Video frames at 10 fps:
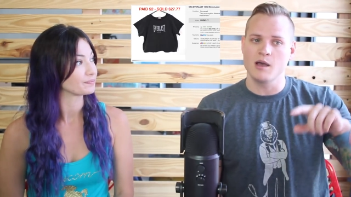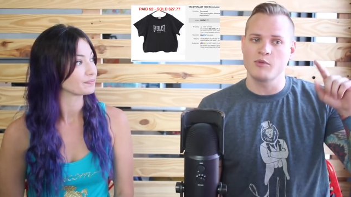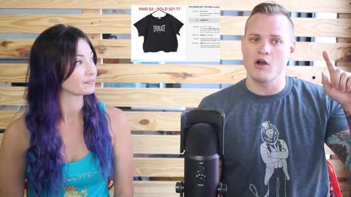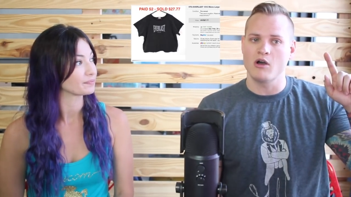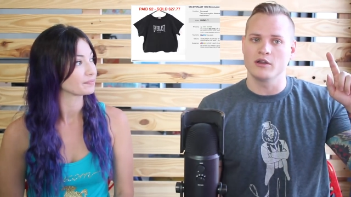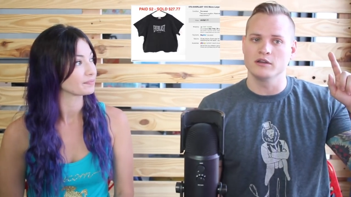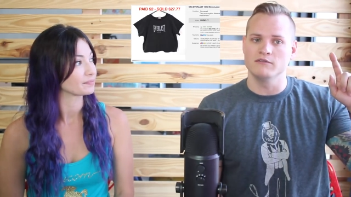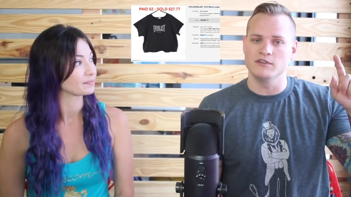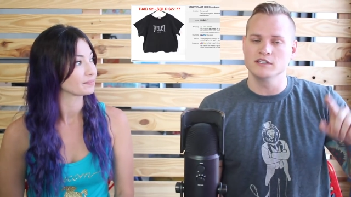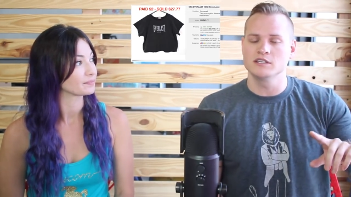Speaker 1: up on
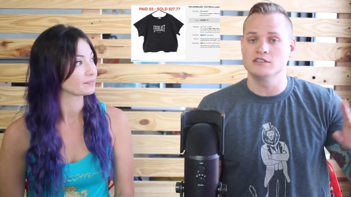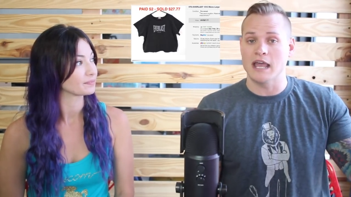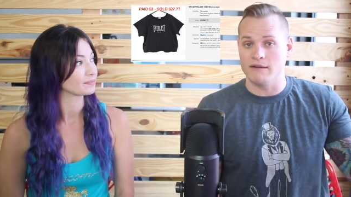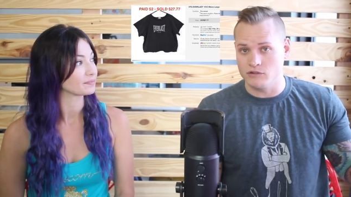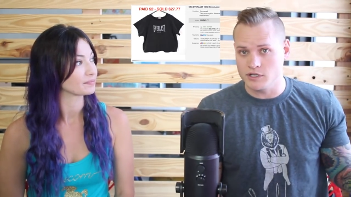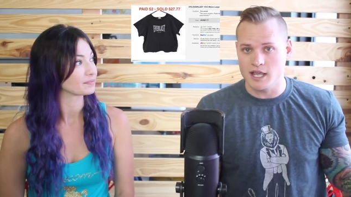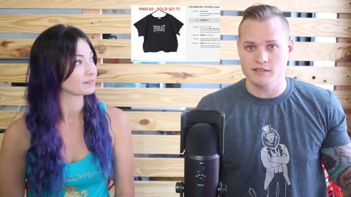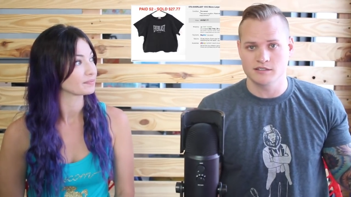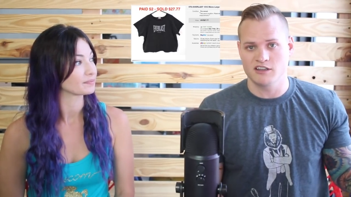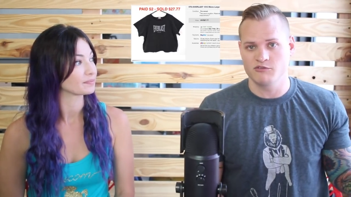vintage Everlast
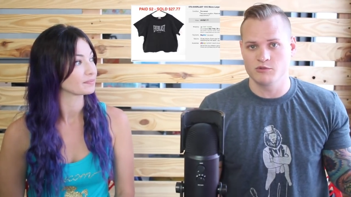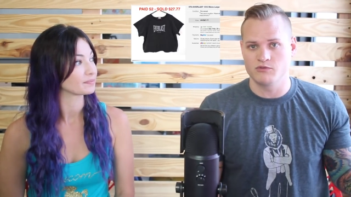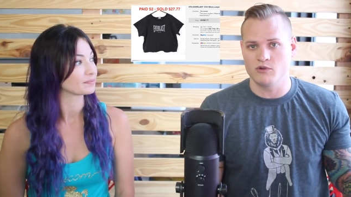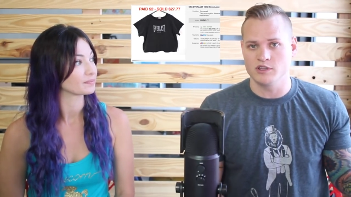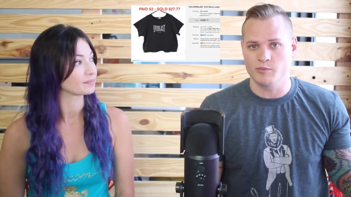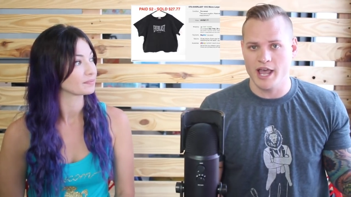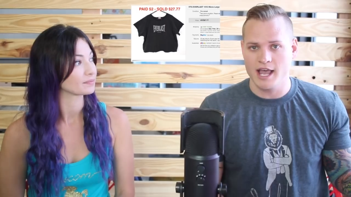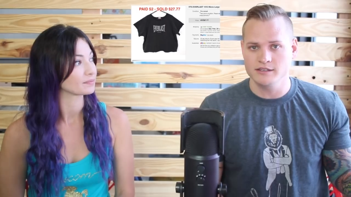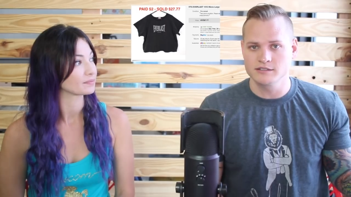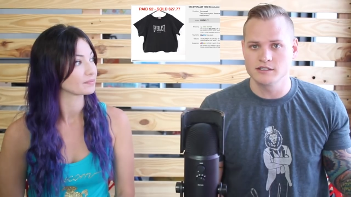stuff before in the
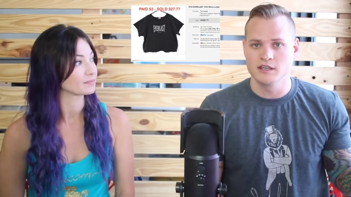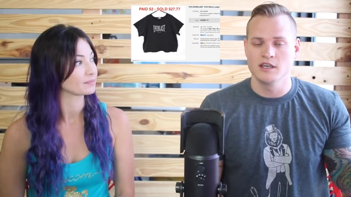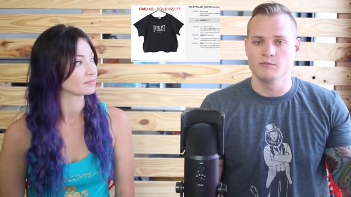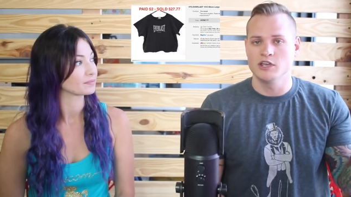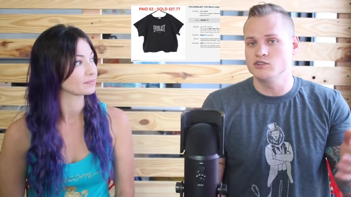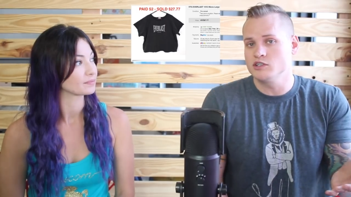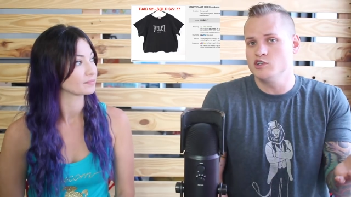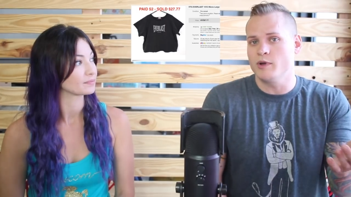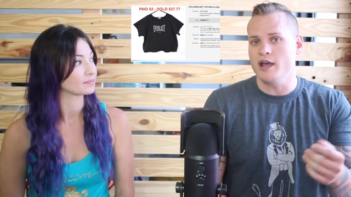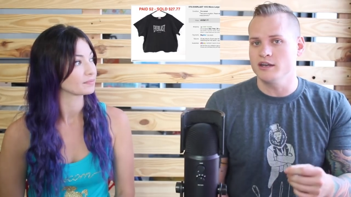past, make sure that
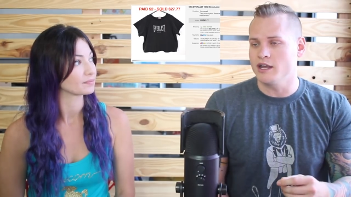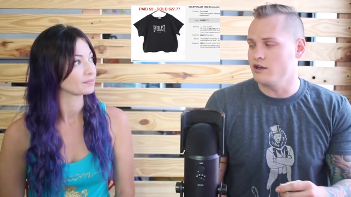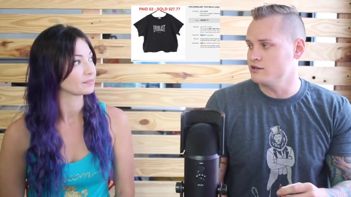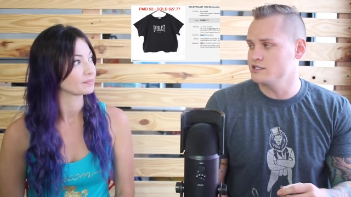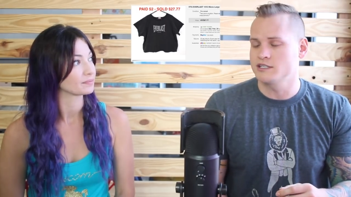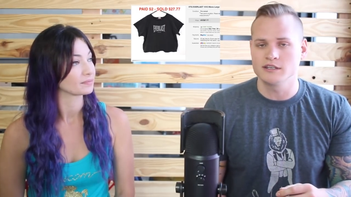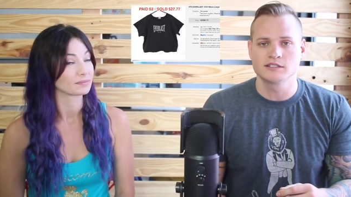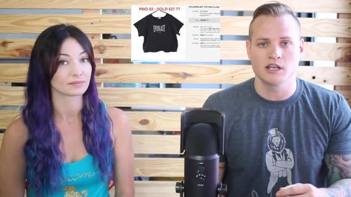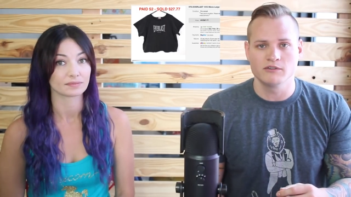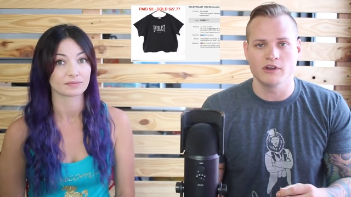you buy it now because it does
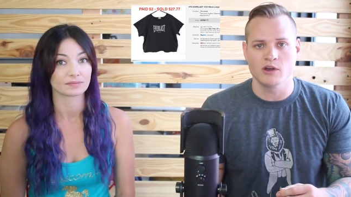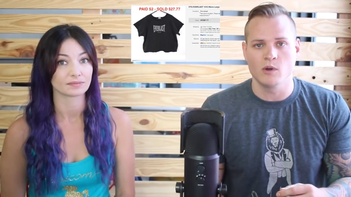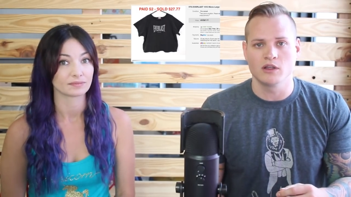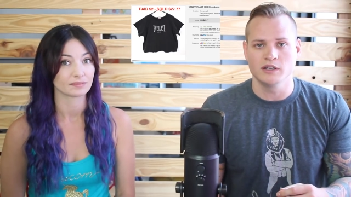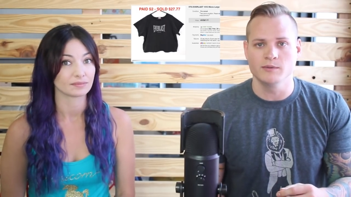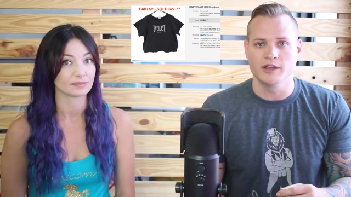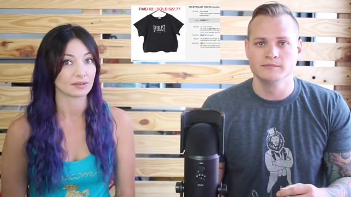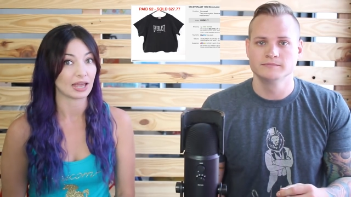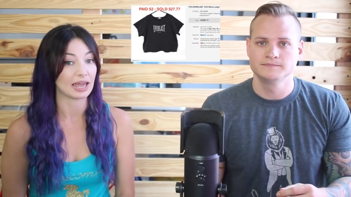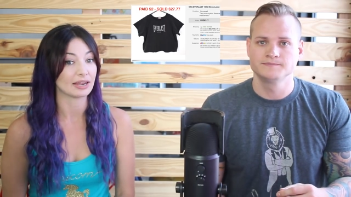sell very well on eBay.
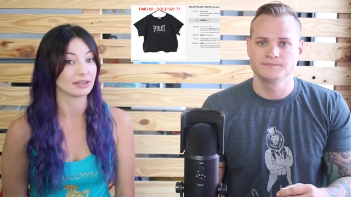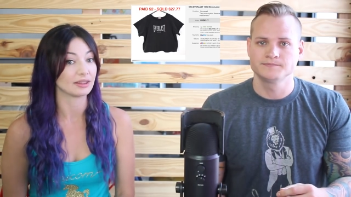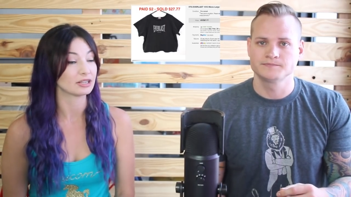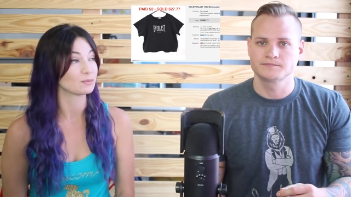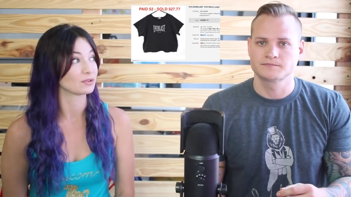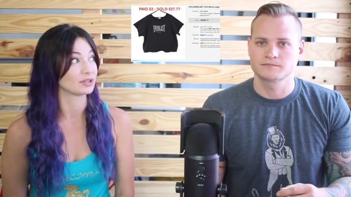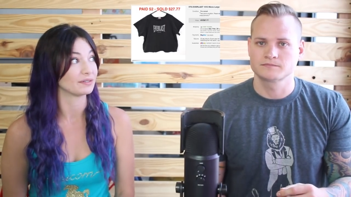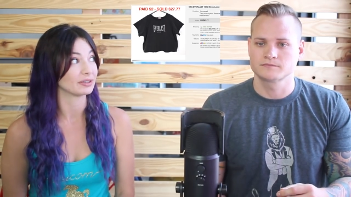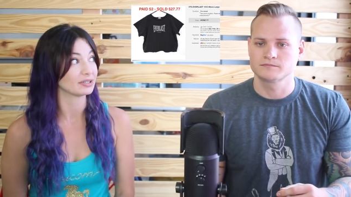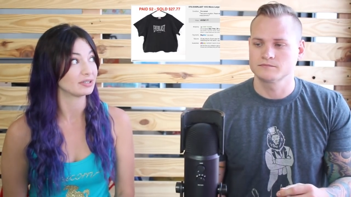
Speaker 2: And this wasn't
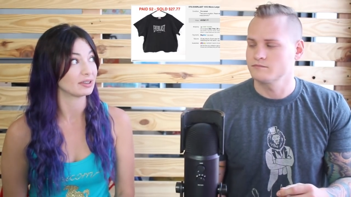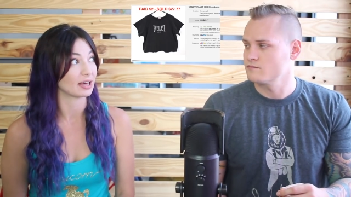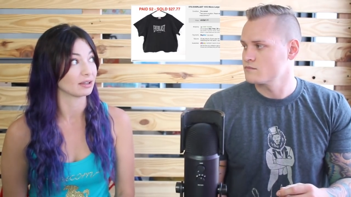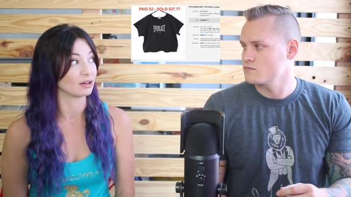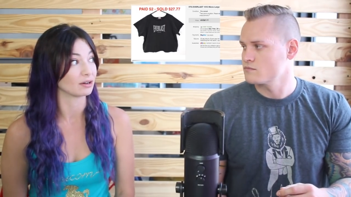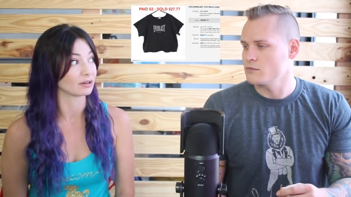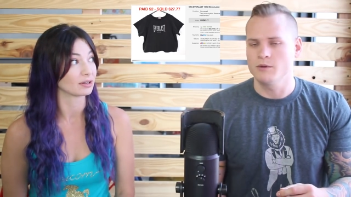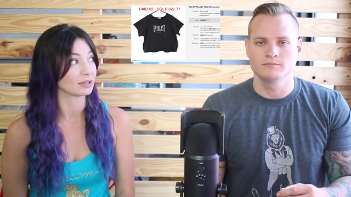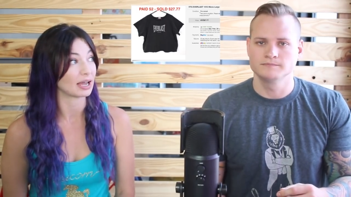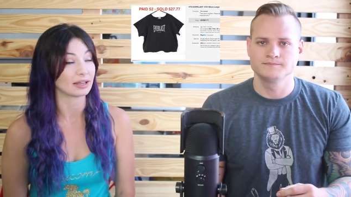even listed that long.
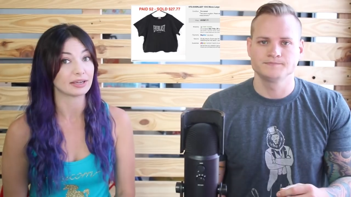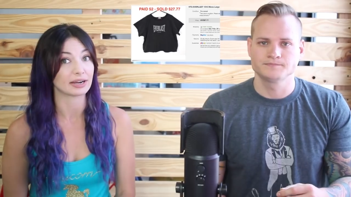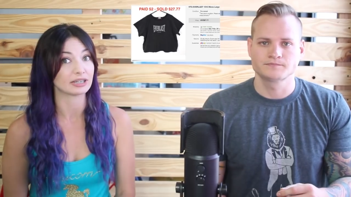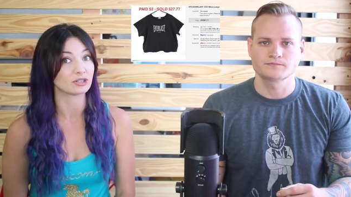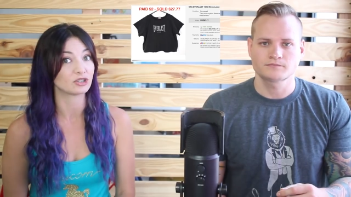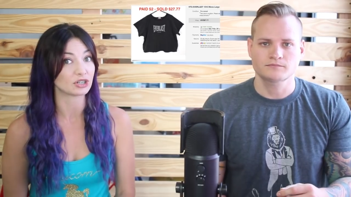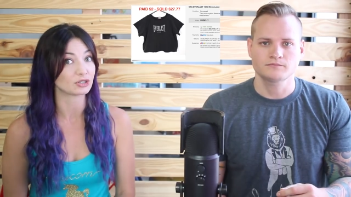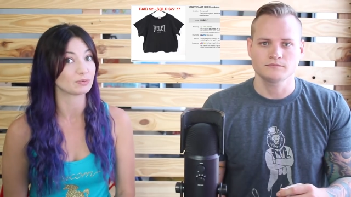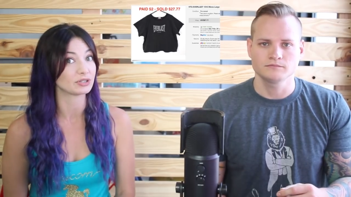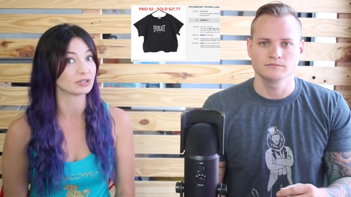Nope. Callie and I
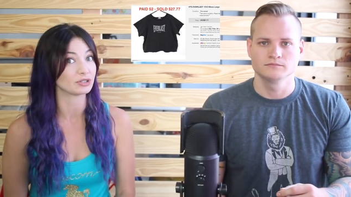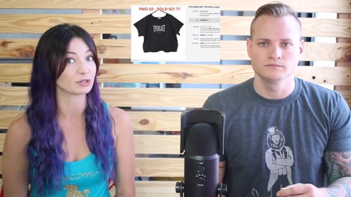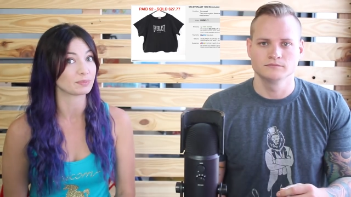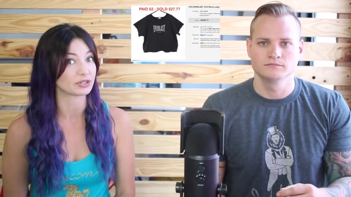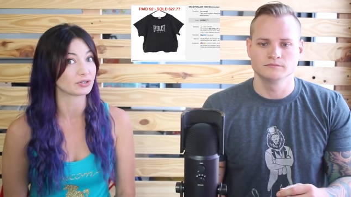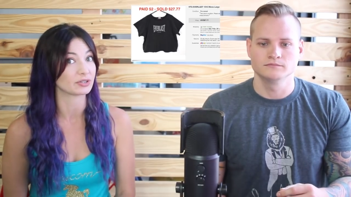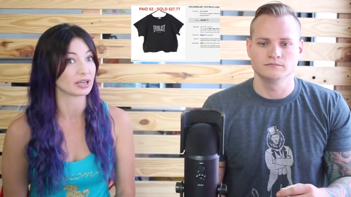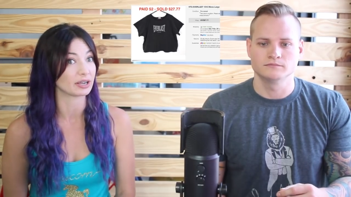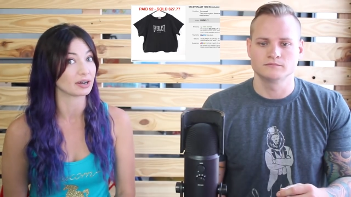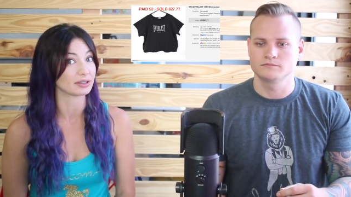just recently took pictures
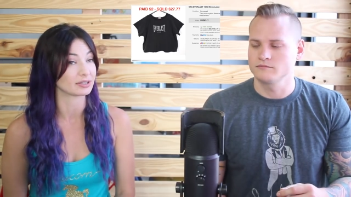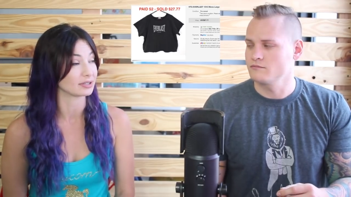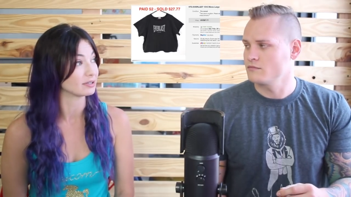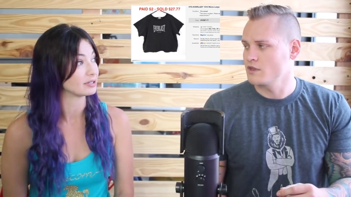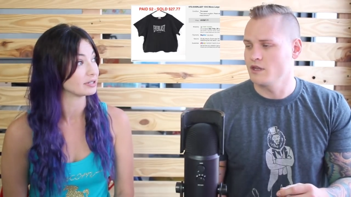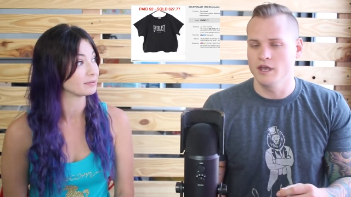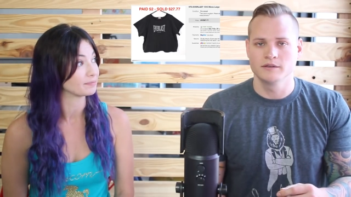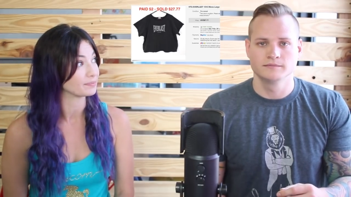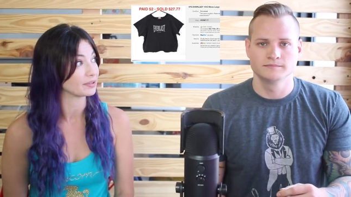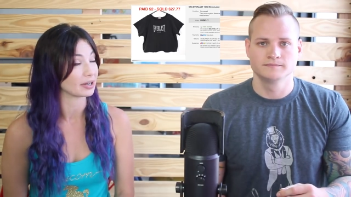and got this listed. Yeah.
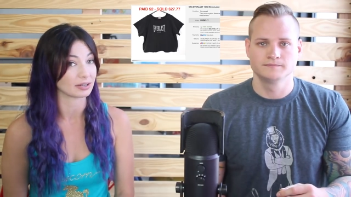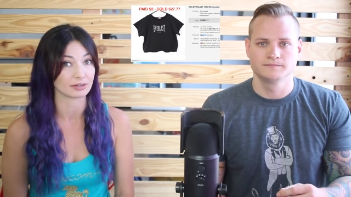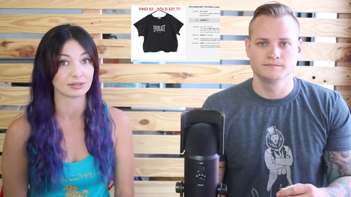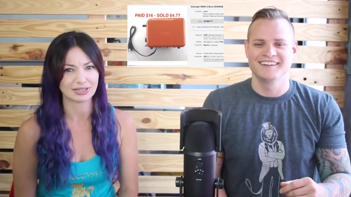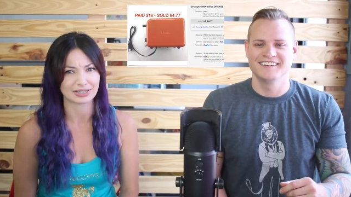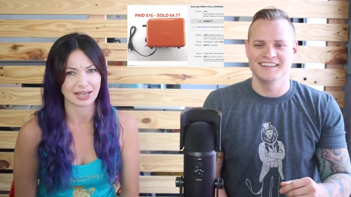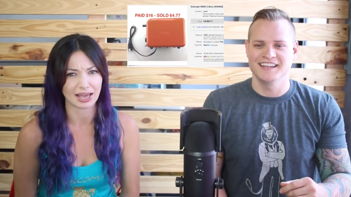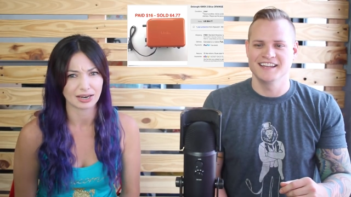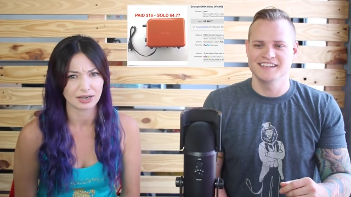Yeah. What is that?